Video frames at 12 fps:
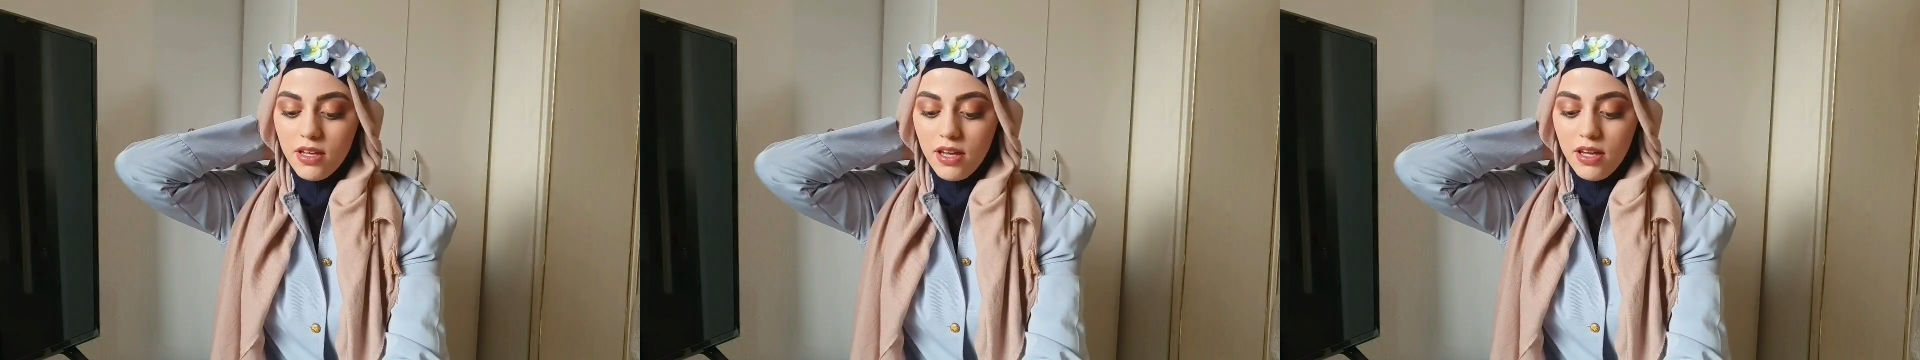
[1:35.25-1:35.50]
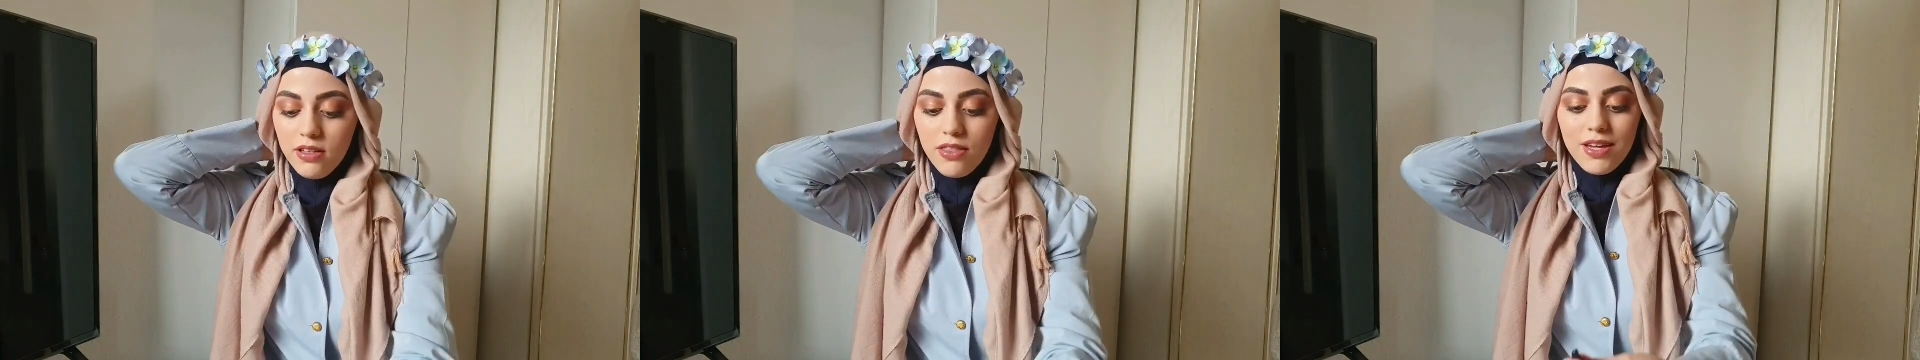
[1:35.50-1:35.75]

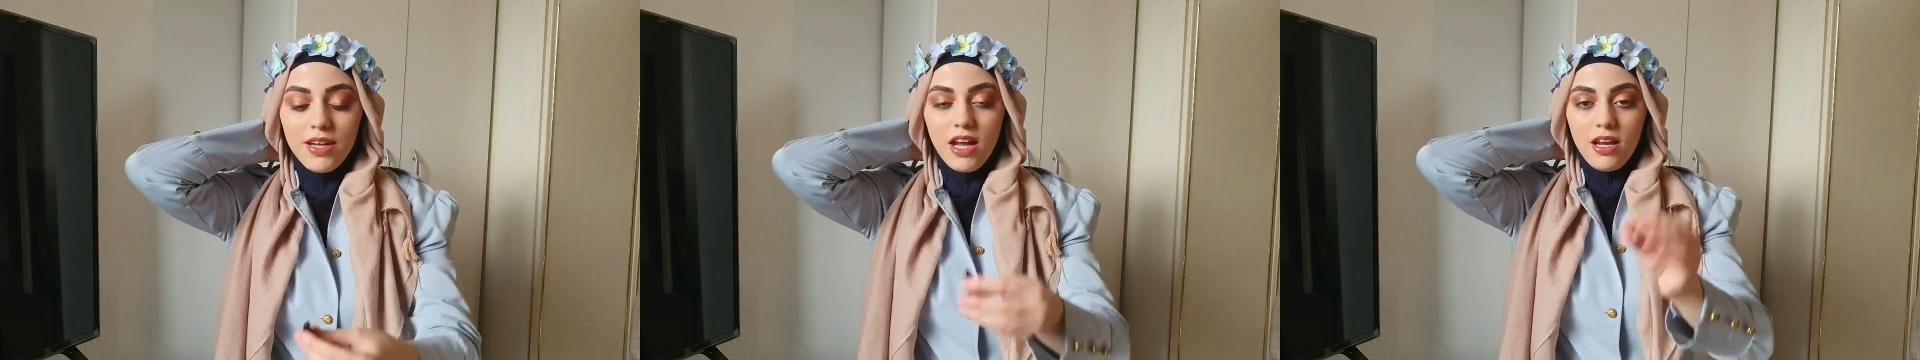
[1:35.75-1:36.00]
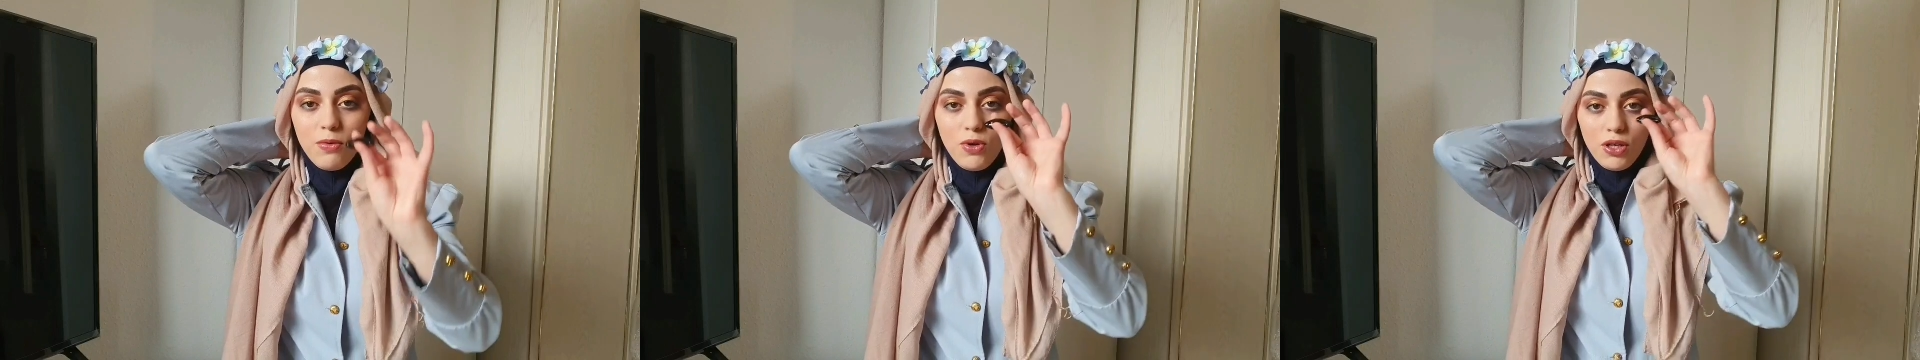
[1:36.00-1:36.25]
And then
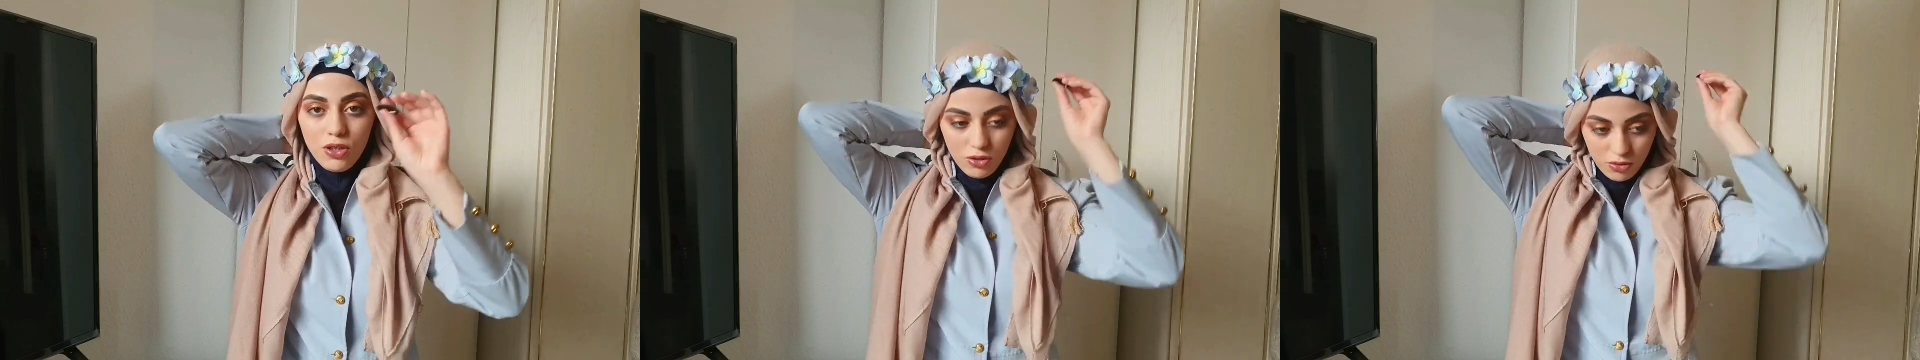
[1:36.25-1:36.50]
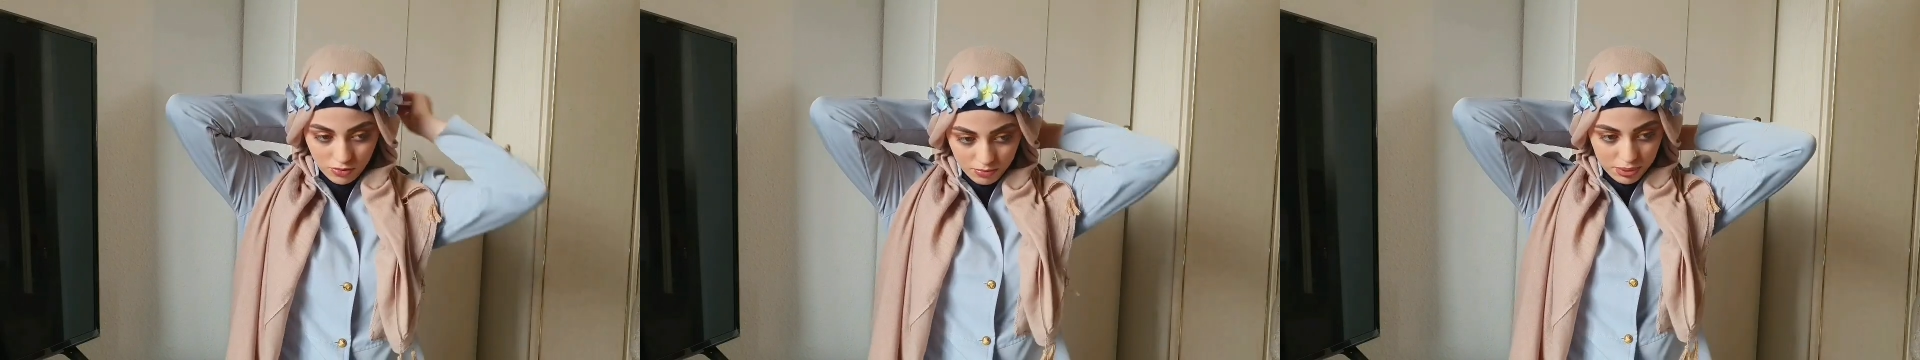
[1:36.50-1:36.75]
I'm going
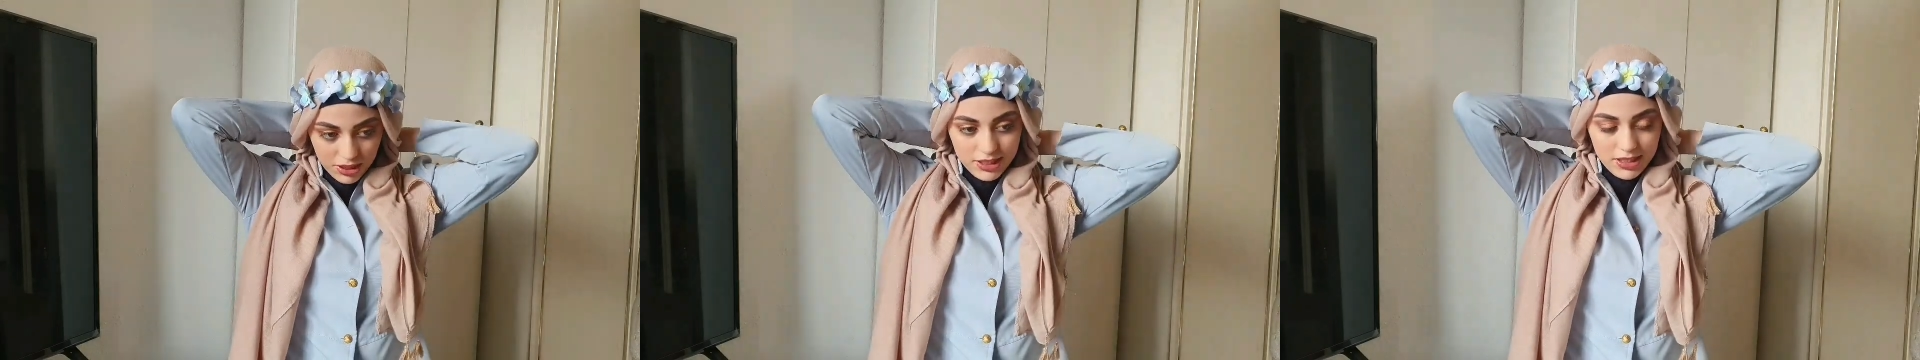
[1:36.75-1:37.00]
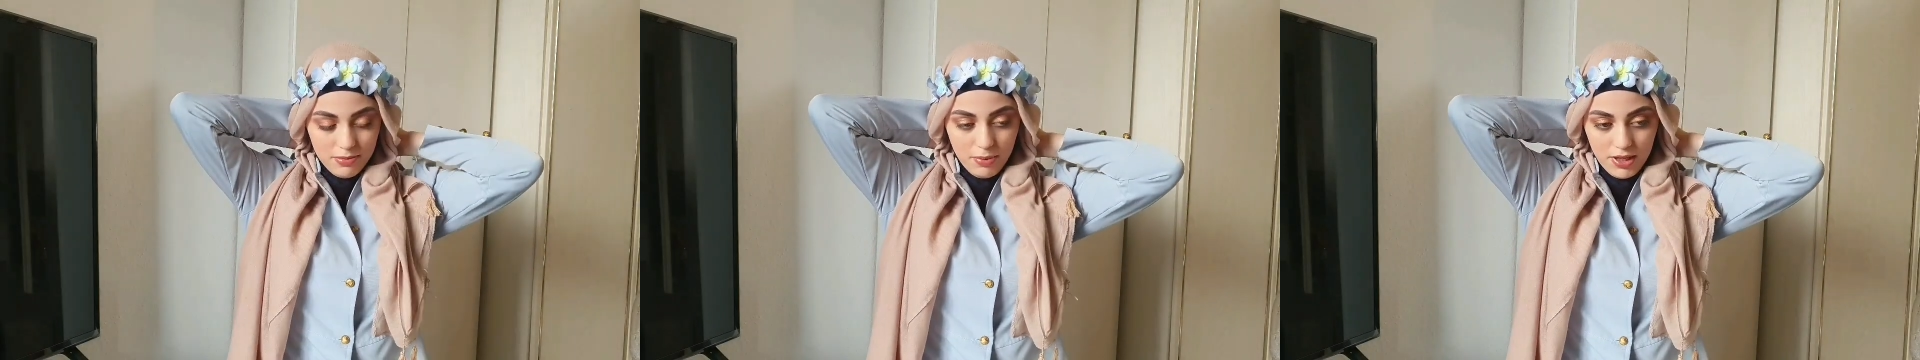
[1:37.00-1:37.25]
to
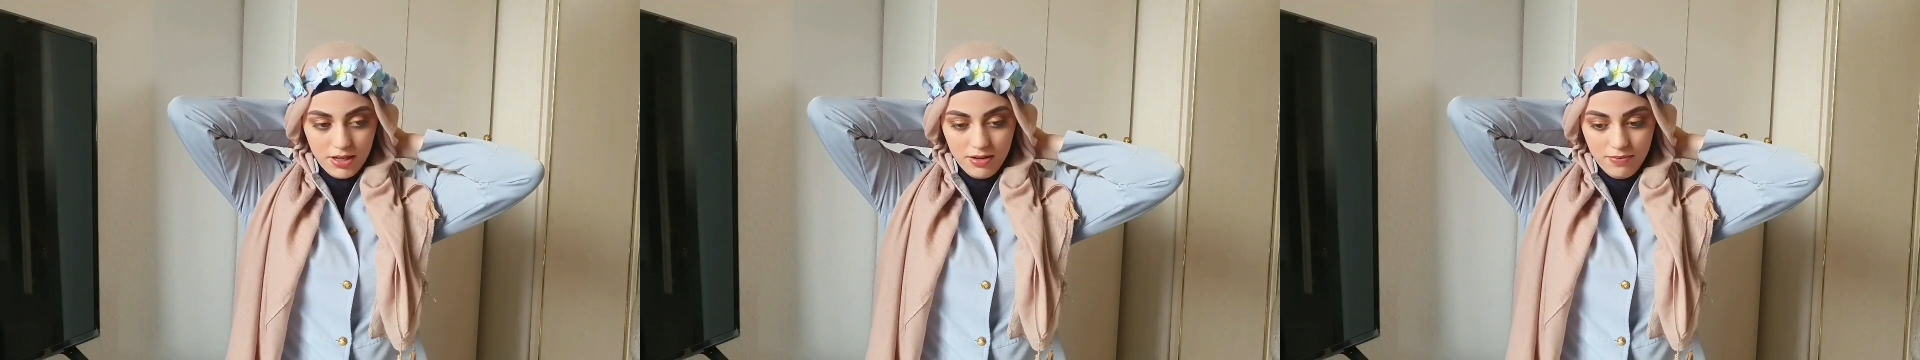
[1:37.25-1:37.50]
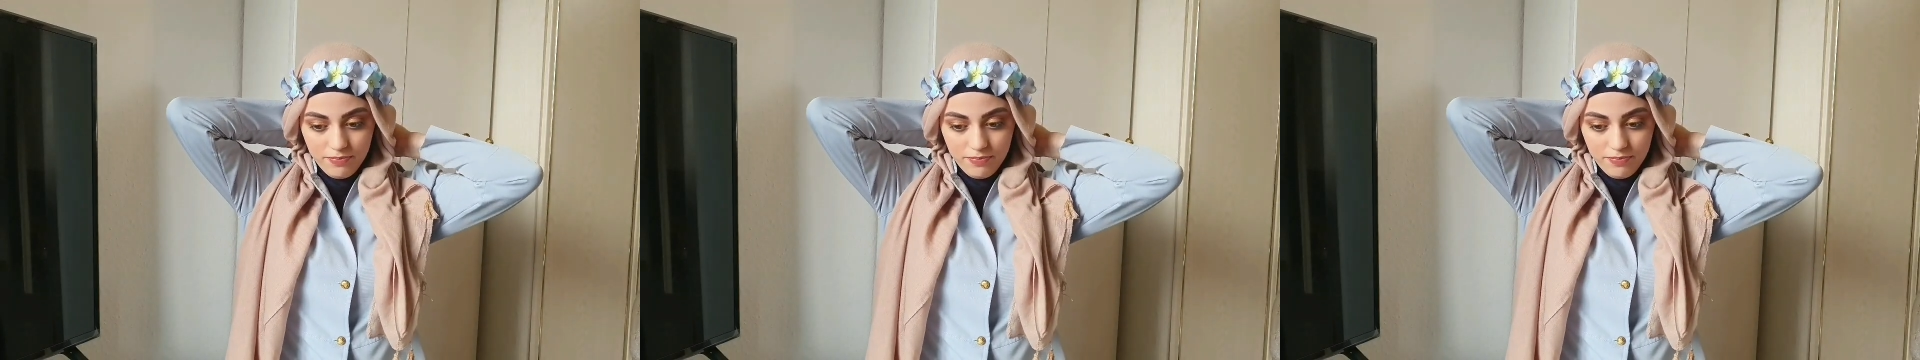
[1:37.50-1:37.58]
place a pin